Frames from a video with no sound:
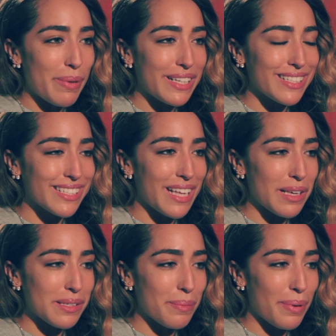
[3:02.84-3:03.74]
pictures
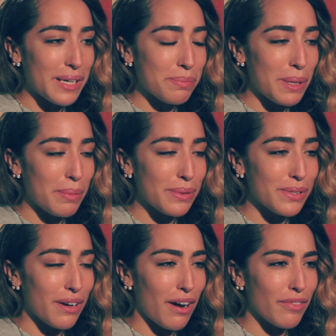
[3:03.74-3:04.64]
that some press people
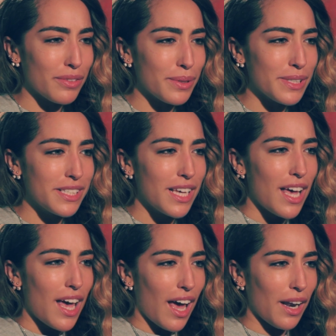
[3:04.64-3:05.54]
took afterwards,
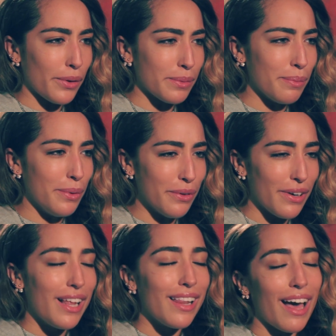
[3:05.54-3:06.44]
and I was more,
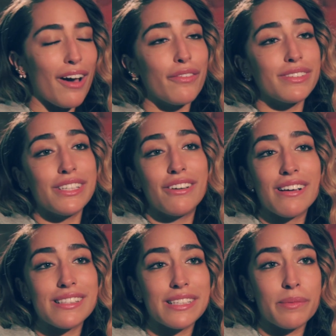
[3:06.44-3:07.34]
like, obviously you
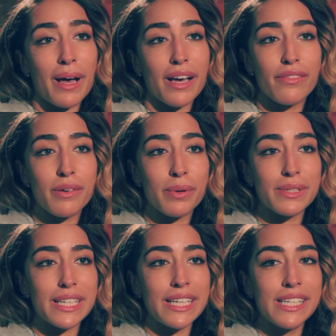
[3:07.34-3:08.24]
can't see the back of your
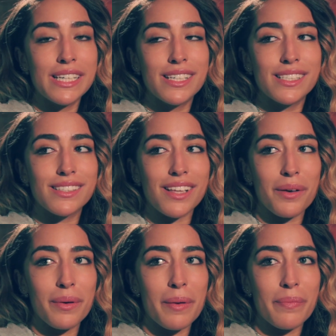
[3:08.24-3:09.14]
body,
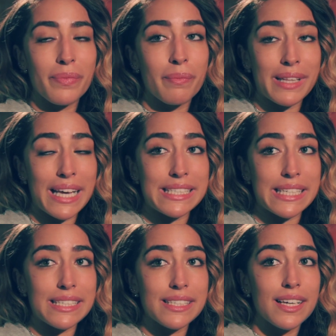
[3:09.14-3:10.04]
so, but they did.